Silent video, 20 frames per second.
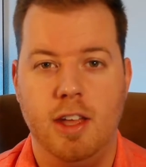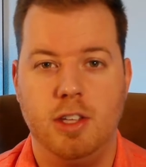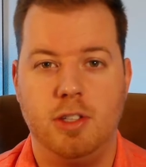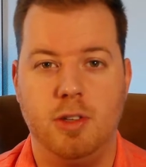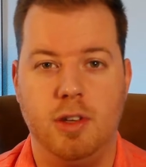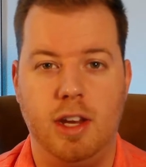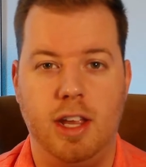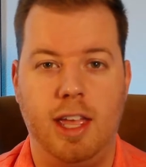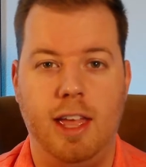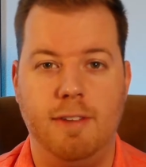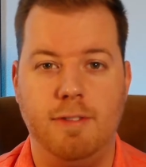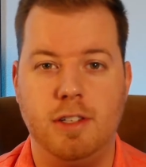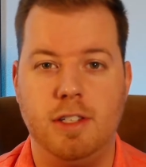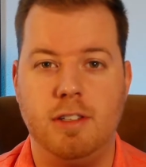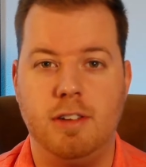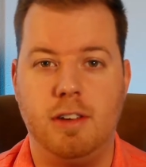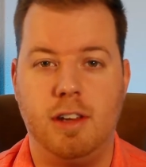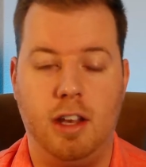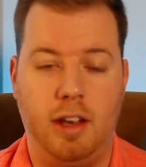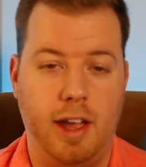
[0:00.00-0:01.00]
so that it
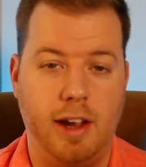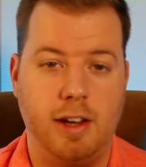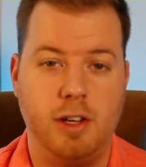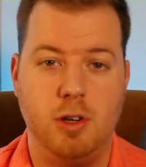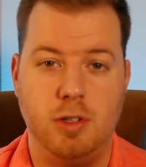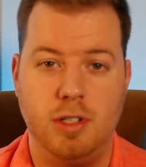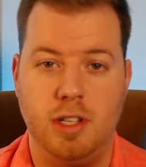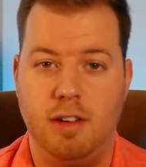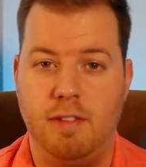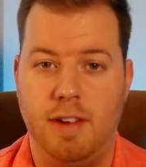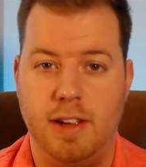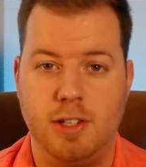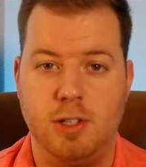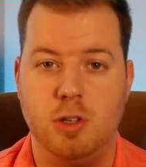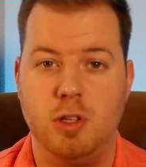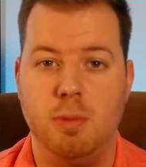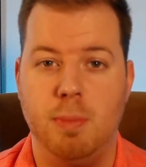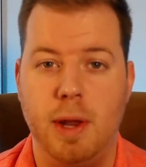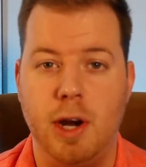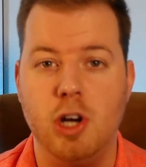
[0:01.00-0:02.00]
gives collectors and
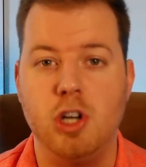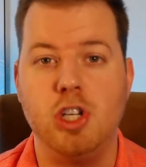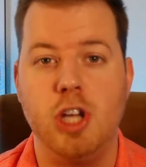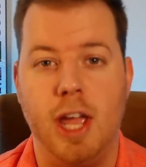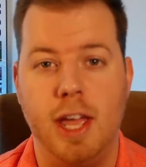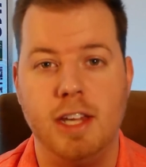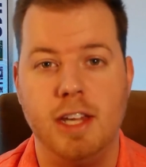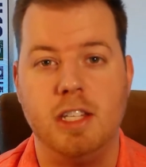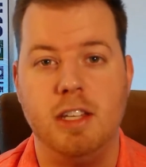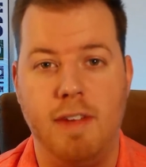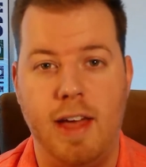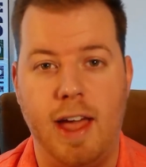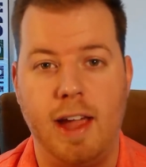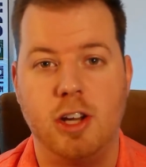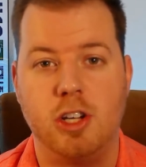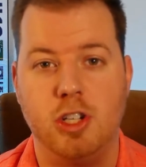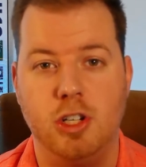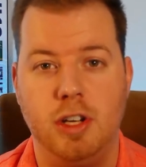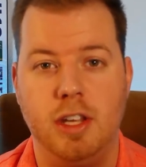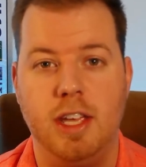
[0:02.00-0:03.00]
investors a better chance of
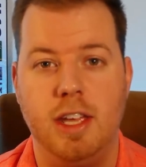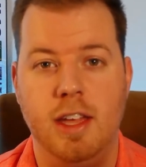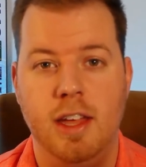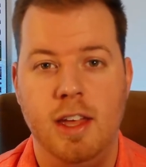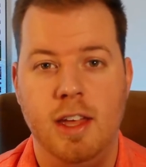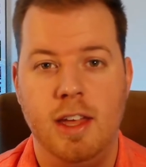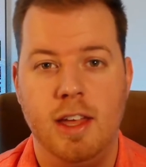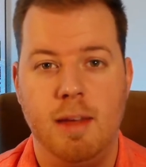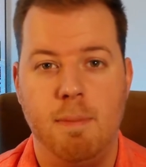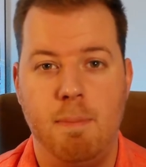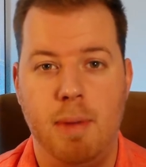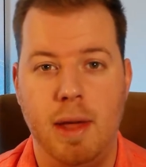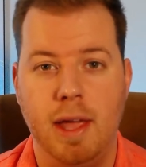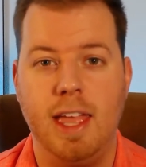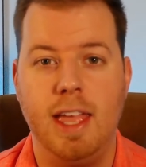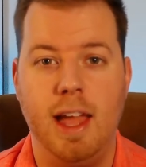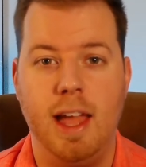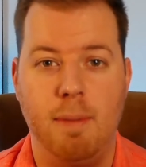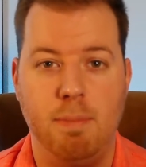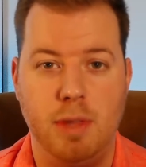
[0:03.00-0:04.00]
actually
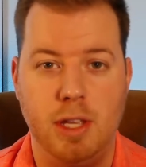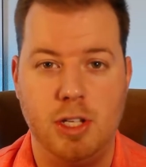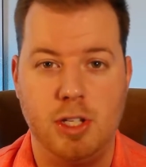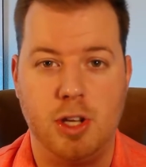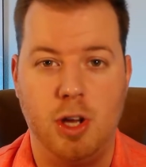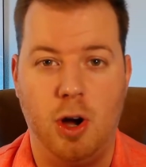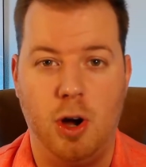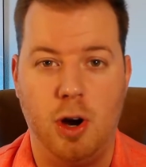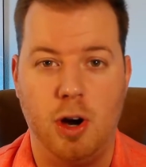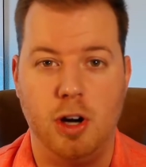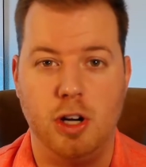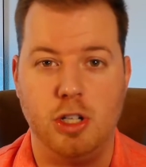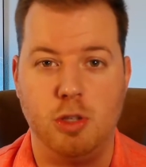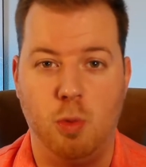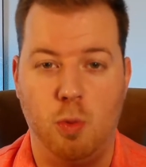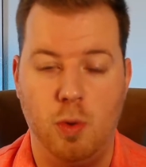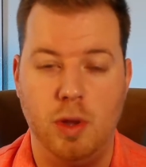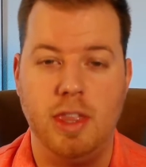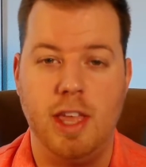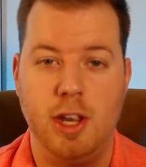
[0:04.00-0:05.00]
picking up these cards
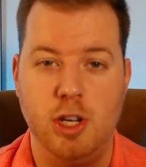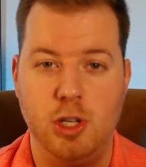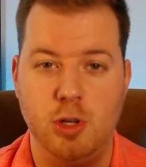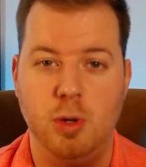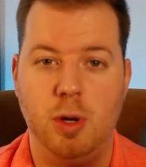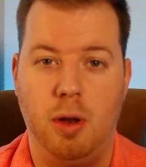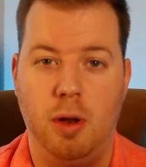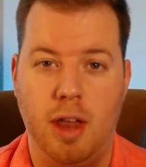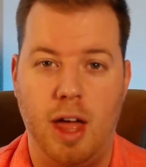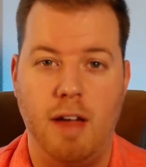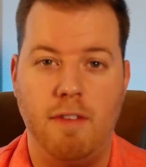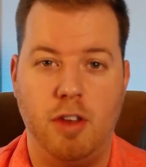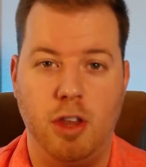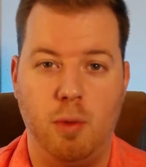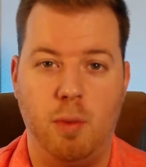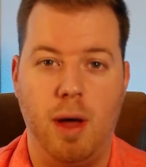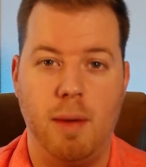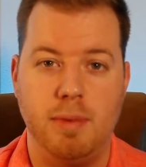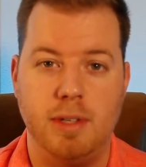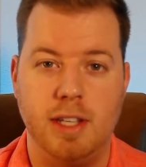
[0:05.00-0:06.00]
when they do go live on the
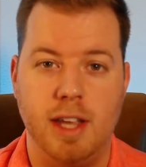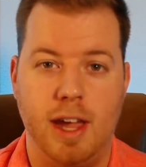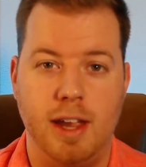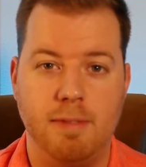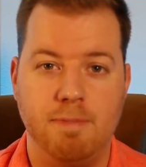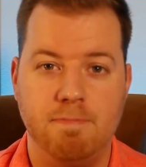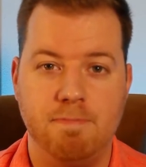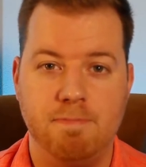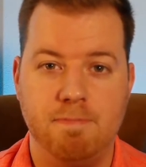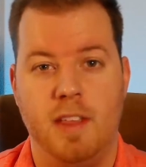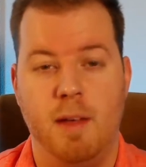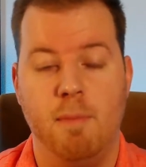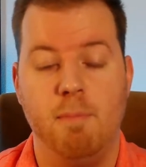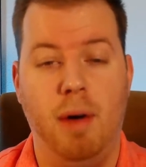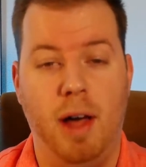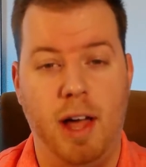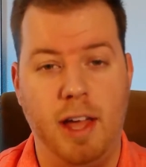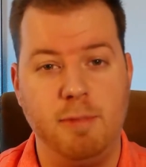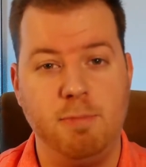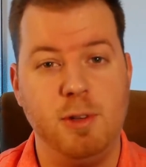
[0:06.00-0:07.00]
website.
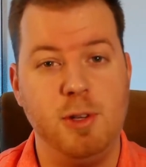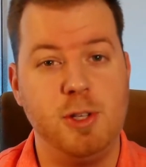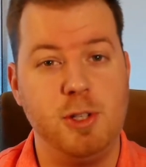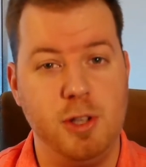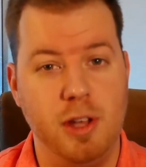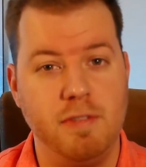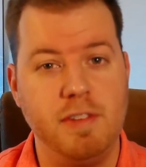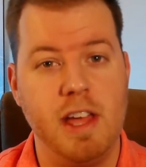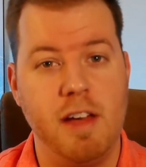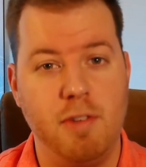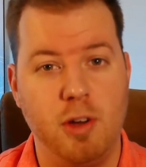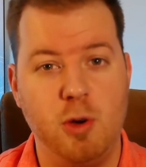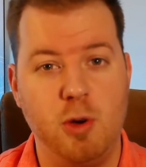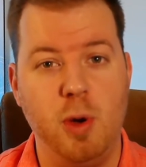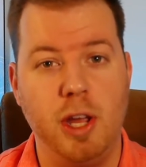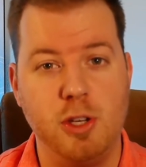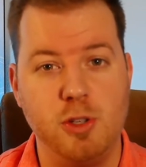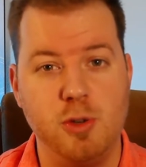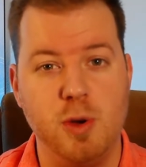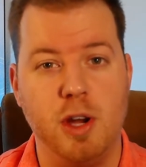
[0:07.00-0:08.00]
But you still have to have a
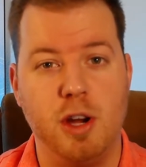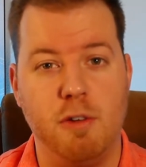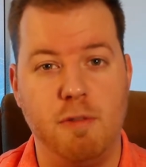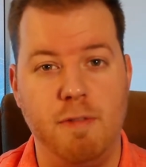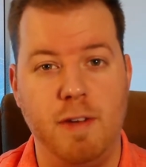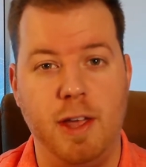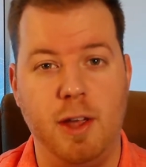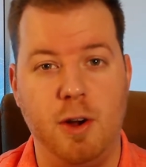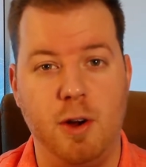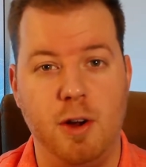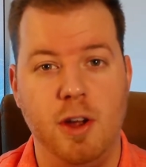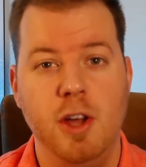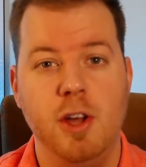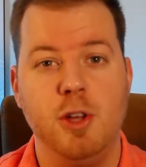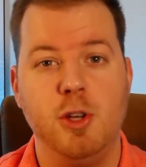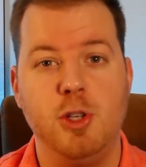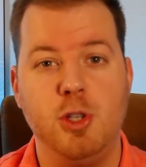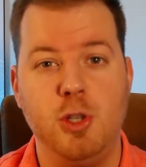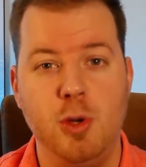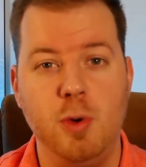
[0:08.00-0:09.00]
quick trigger finger
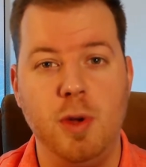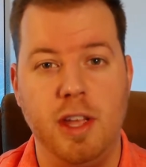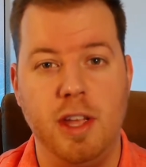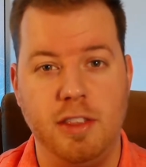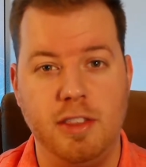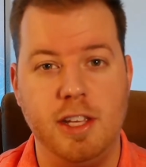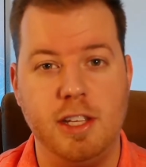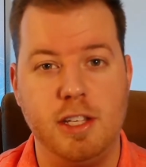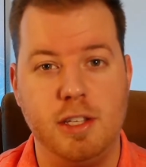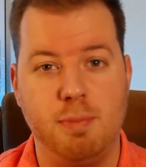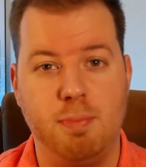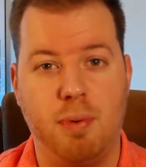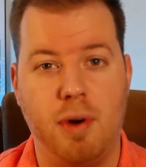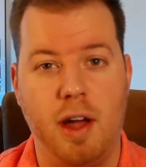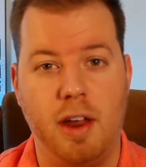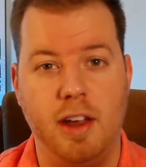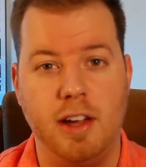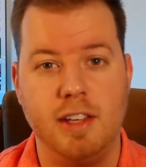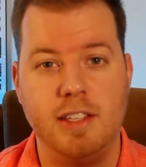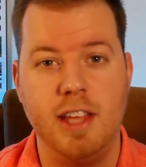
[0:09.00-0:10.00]
to get these
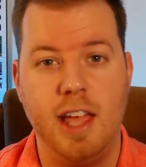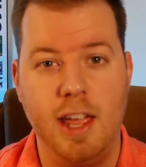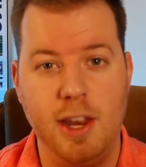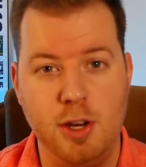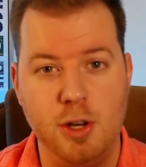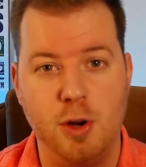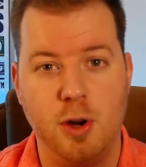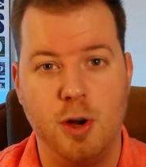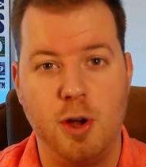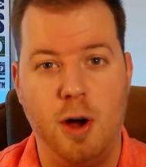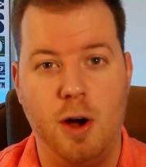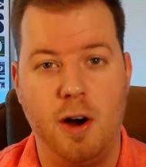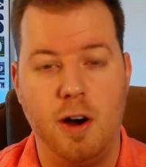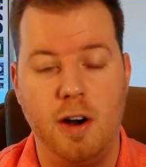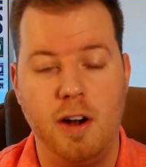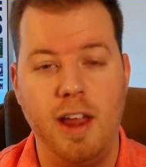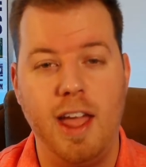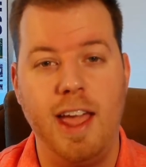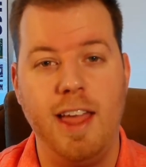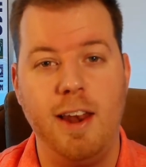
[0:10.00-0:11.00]
products in your
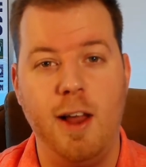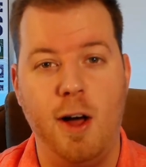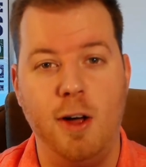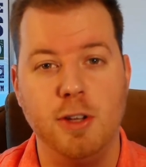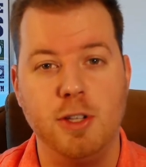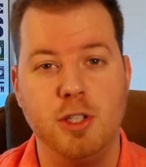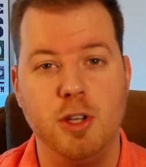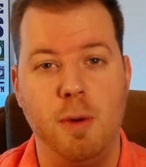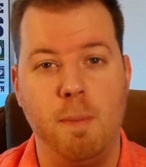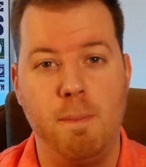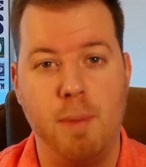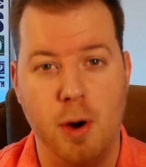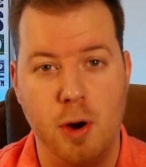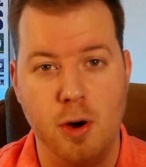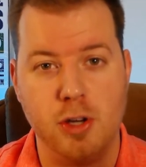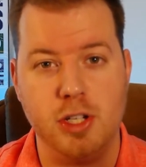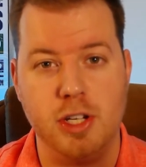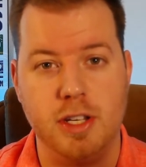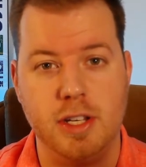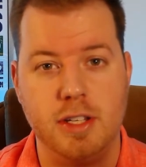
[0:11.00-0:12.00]
cart and also
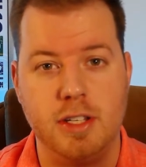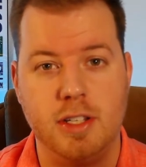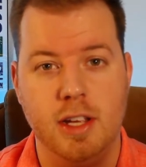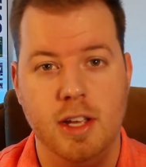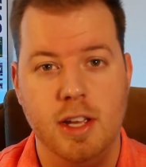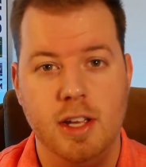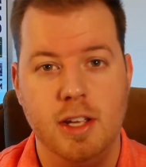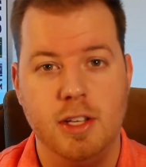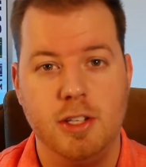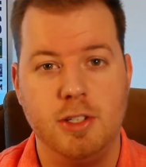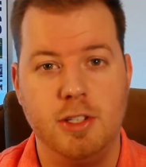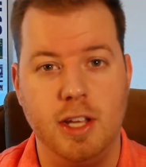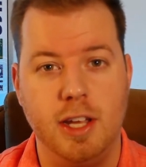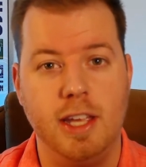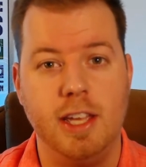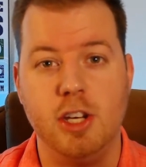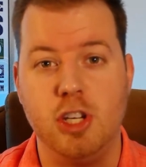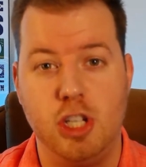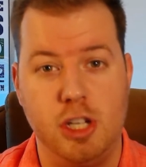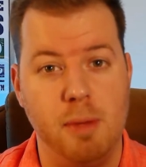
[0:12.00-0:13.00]
purchased so they
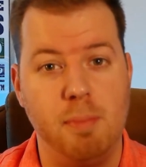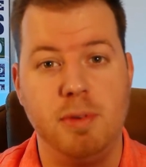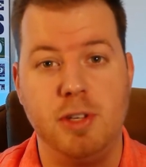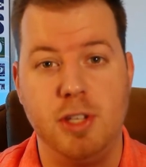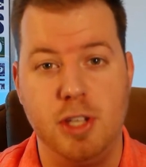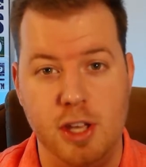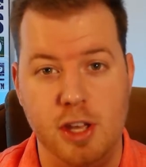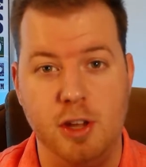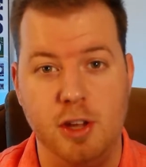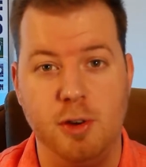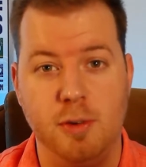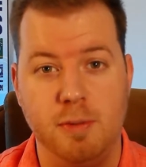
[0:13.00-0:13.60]
get shipped to you.